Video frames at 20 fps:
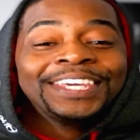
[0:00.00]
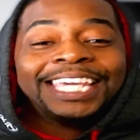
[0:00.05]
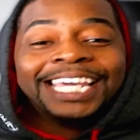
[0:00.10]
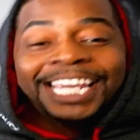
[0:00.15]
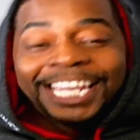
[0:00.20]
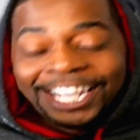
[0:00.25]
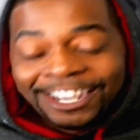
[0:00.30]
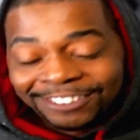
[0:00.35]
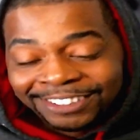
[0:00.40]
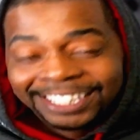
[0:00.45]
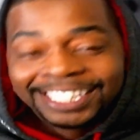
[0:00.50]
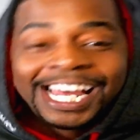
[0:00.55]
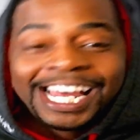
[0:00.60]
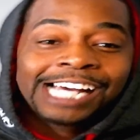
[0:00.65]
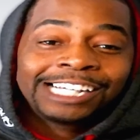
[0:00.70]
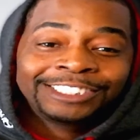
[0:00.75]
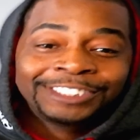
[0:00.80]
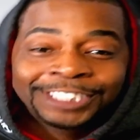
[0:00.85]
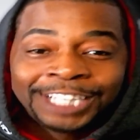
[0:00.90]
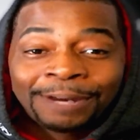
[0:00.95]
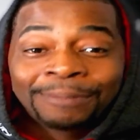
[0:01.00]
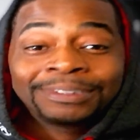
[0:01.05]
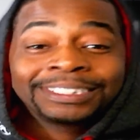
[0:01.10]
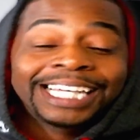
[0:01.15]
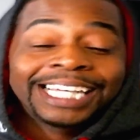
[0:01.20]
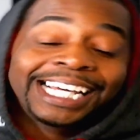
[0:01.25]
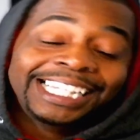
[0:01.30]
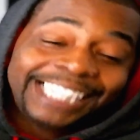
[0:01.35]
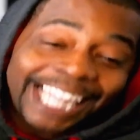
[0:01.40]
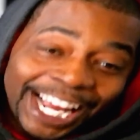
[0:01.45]
and get on the live stream and
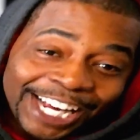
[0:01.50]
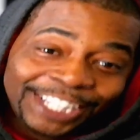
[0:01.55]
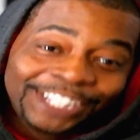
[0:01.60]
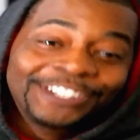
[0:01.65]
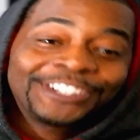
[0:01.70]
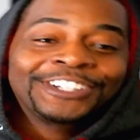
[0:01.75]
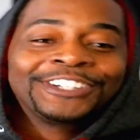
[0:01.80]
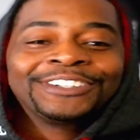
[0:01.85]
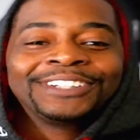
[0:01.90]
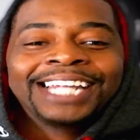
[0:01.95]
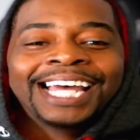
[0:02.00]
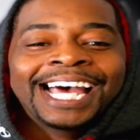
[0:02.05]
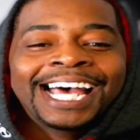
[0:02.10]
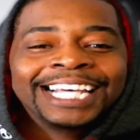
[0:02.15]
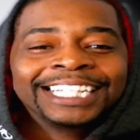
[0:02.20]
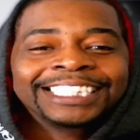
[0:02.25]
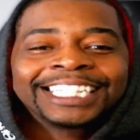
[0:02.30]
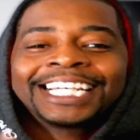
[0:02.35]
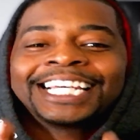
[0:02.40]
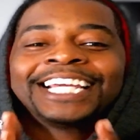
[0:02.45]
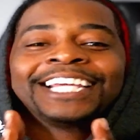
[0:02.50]
say, thank you, cool ass.